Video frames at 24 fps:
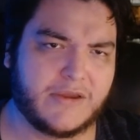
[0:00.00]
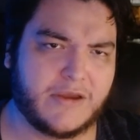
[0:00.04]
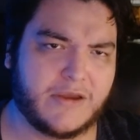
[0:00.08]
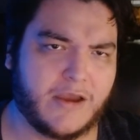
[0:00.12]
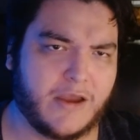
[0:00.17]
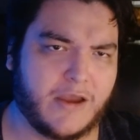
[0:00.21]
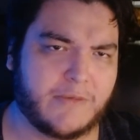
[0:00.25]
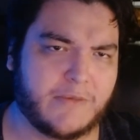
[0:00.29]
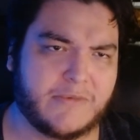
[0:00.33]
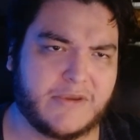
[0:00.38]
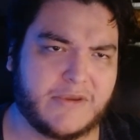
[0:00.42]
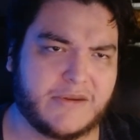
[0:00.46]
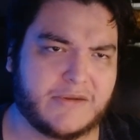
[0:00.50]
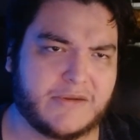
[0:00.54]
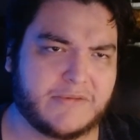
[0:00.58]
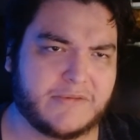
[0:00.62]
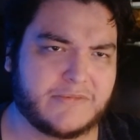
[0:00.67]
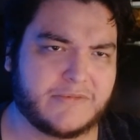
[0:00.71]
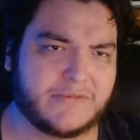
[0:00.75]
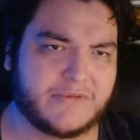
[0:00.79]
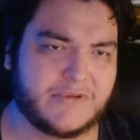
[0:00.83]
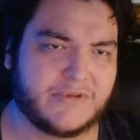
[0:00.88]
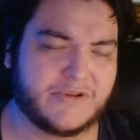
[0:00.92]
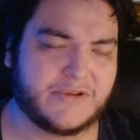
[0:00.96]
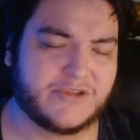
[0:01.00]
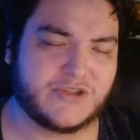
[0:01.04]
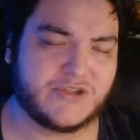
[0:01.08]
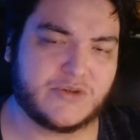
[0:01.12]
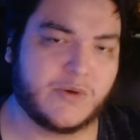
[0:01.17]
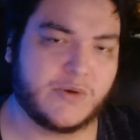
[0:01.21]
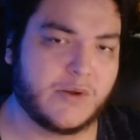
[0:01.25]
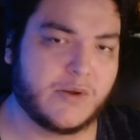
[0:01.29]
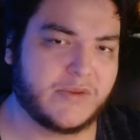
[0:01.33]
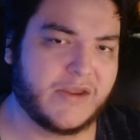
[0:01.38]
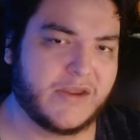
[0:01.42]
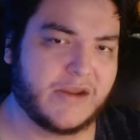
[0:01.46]
I mean, there's this
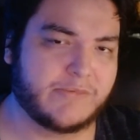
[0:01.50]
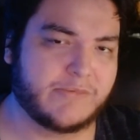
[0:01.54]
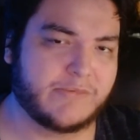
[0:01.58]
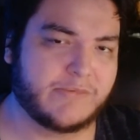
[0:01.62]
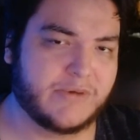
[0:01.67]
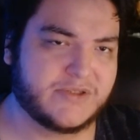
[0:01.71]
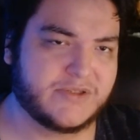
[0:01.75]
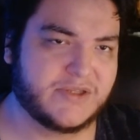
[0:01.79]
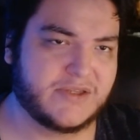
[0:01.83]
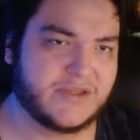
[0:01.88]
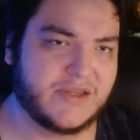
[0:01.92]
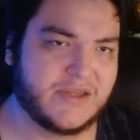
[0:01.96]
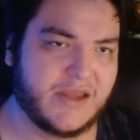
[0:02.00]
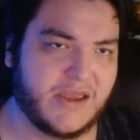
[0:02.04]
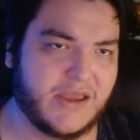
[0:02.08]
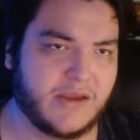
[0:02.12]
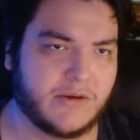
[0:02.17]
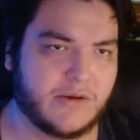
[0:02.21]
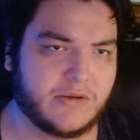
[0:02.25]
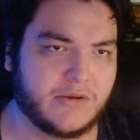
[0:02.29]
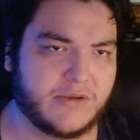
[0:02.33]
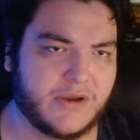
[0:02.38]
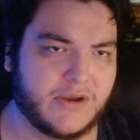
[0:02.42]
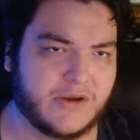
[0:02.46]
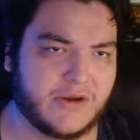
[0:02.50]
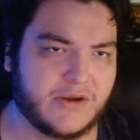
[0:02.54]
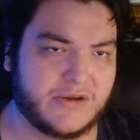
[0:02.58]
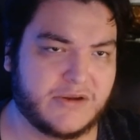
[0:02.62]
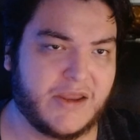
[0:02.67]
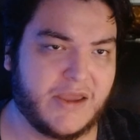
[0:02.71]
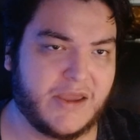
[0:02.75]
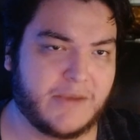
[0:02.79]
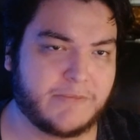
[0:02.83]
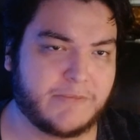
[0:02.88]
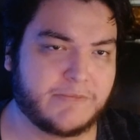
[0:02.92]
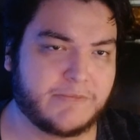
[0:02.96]
quote that I posted earlier
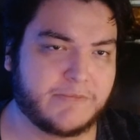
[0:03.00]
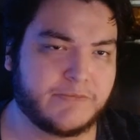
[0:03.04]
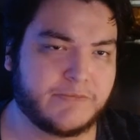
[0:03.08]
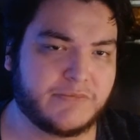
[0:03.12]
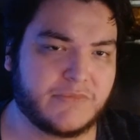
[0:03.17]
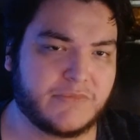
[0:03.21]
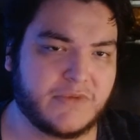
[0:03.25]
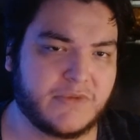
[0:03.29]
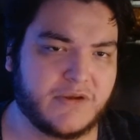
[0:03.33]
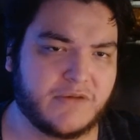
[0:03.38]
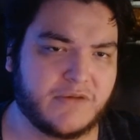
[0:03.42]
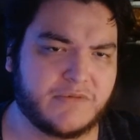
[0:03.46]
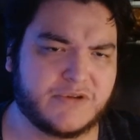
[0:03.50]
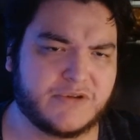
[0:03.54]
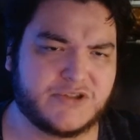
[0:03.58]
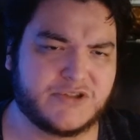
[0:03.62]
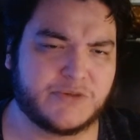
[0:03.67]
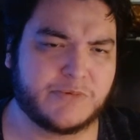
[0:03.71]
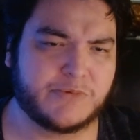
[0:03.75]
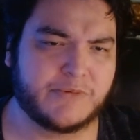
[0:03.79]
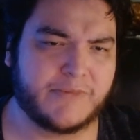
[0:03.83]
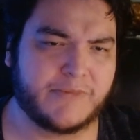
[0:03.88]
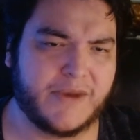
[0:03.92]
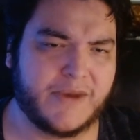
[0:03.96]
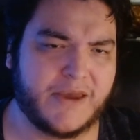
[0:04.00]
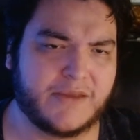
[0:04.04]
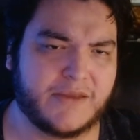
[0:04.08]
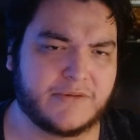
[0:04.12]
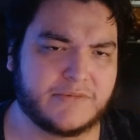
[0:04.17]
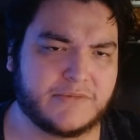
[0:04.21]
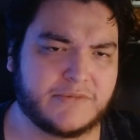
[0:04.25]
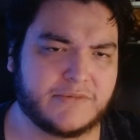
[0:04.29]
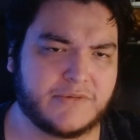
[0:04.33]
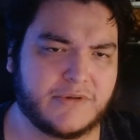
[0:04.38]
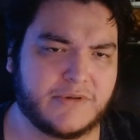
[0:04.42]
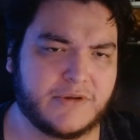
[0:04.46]
today, of what Superman
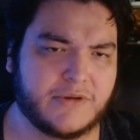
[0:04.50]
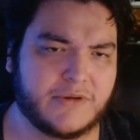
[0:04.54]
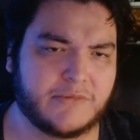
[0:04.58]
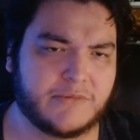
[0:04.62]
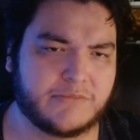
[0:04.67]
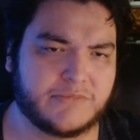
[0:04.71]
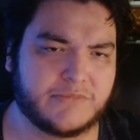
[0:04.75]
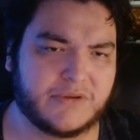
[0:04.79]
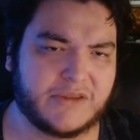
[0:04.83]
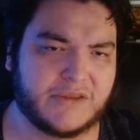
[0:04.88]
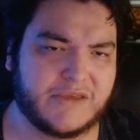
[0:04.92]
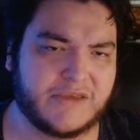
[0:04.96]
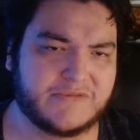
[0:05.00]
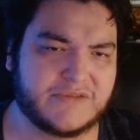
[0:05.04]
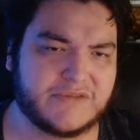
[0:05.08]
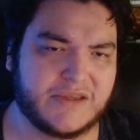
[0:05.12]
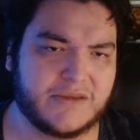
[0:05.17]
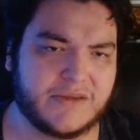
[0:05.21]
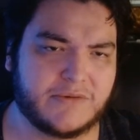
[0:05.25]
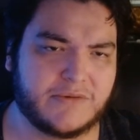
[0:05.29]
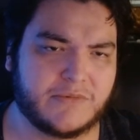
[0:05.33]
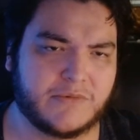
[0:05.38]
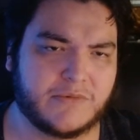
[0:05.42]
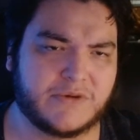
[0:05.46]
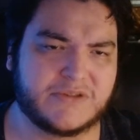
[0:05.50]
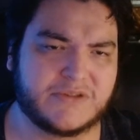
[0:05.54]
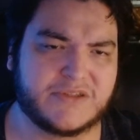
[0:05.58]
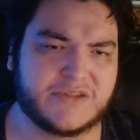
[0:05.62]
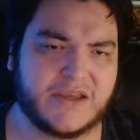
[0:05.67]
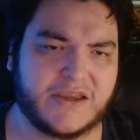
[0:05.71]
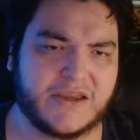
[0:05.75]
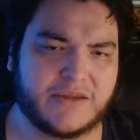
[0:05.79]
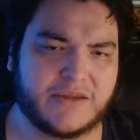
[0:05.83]
believes in. One second.